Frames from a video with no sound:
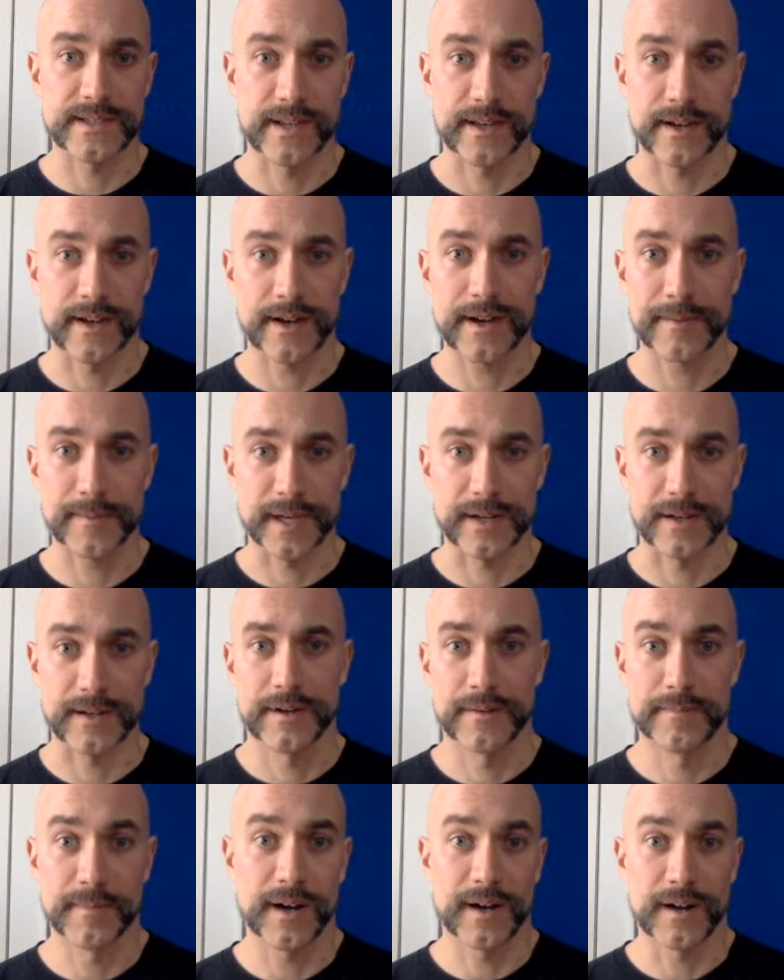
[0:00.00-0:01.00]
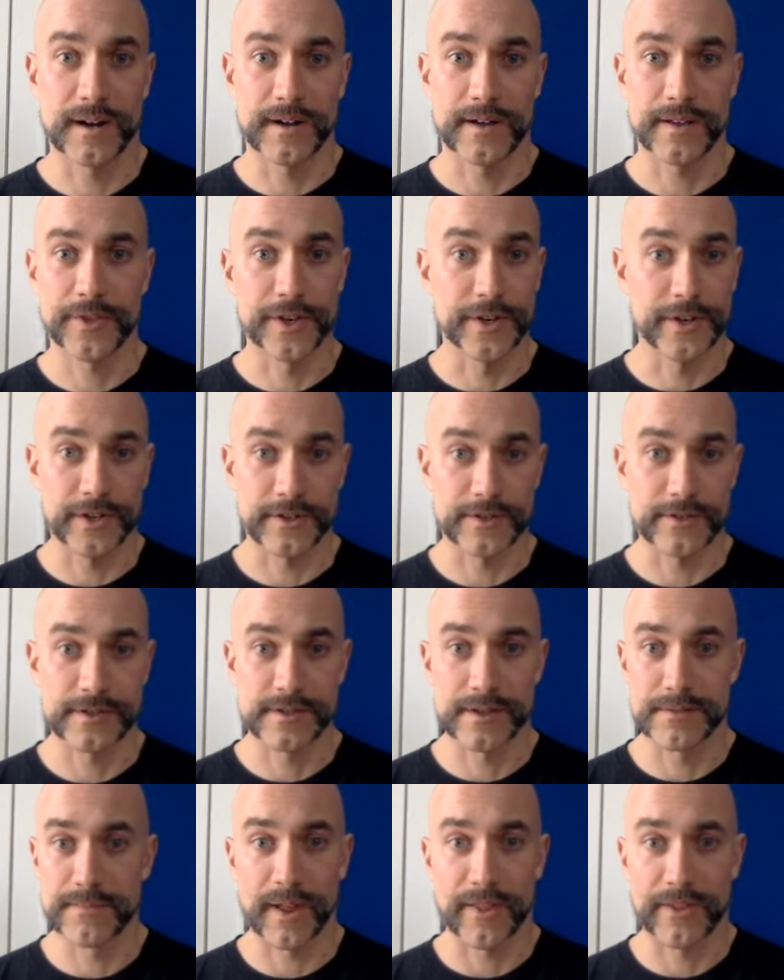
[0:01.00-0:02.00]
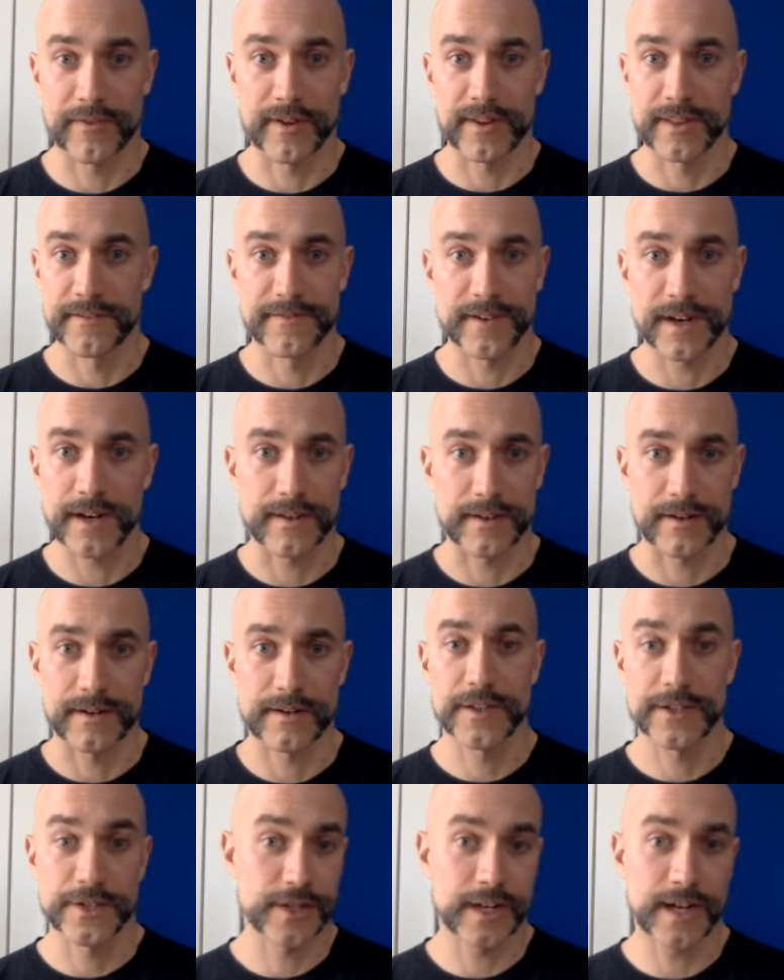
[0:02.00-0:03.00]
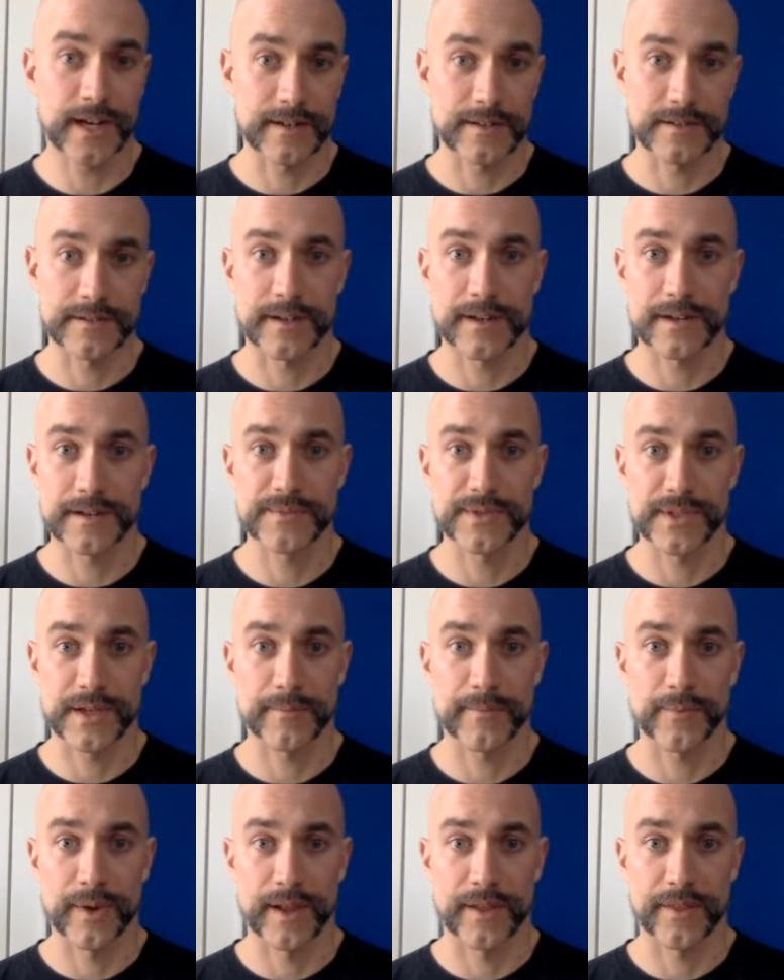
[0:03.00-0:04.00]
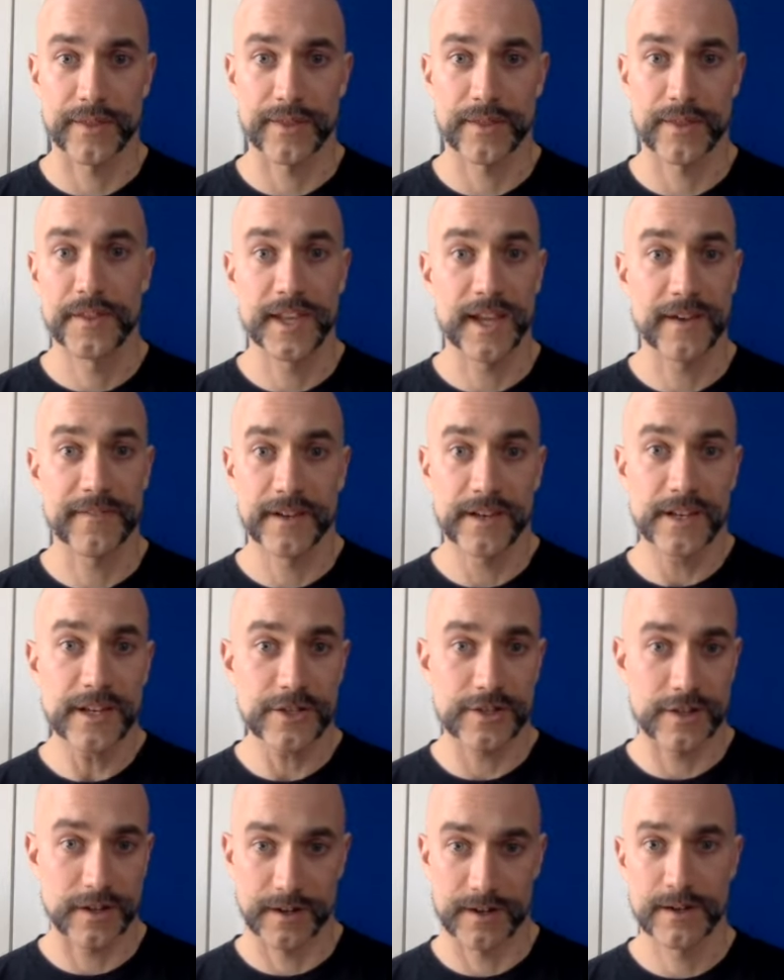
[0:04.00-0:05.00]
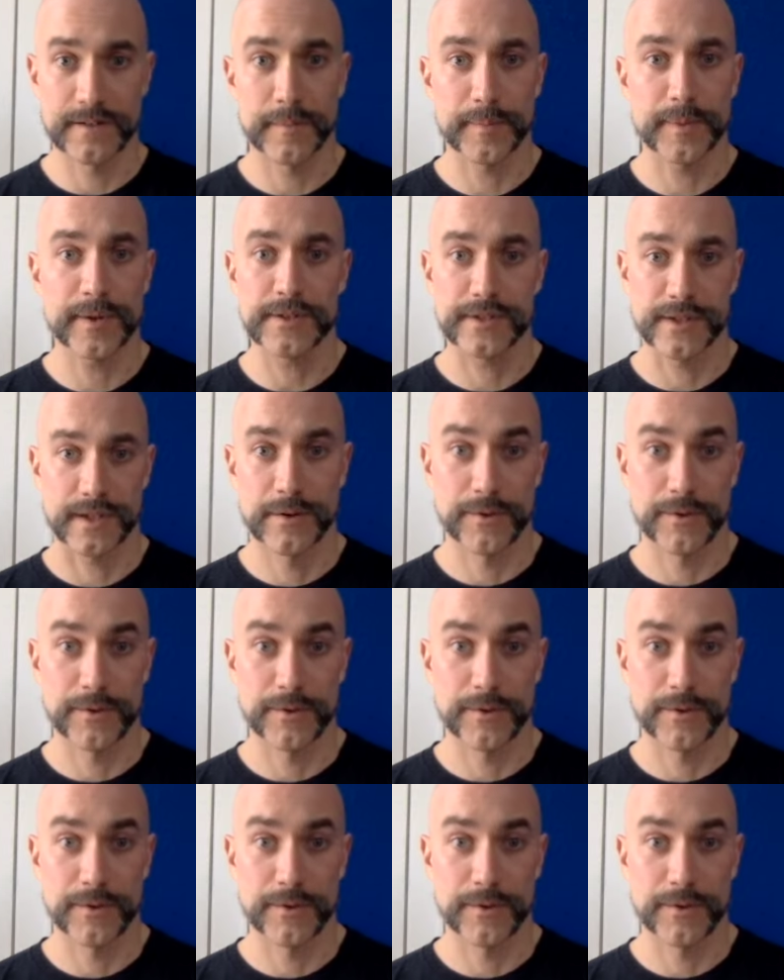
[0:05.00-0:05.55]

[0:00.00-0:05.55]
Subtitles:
in common among the nurse, the mother, and the father, the child comes up with the definition of a person.